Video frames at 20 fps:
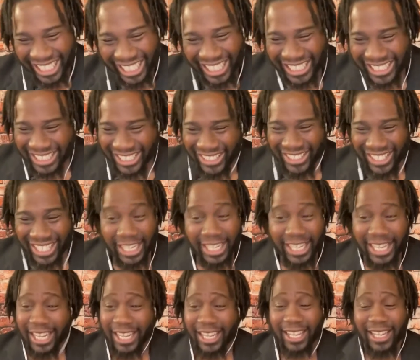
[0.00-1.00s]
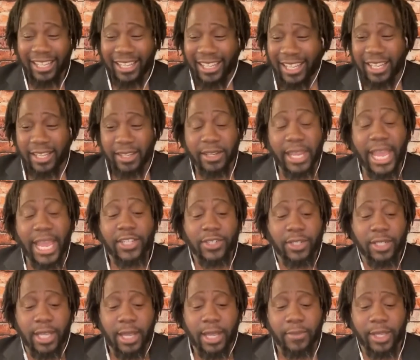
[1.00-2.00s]
So, and
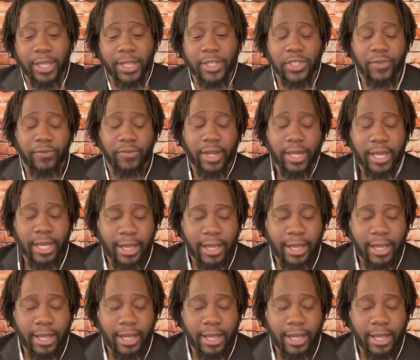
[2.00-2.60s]
naturally, I'm an introvert.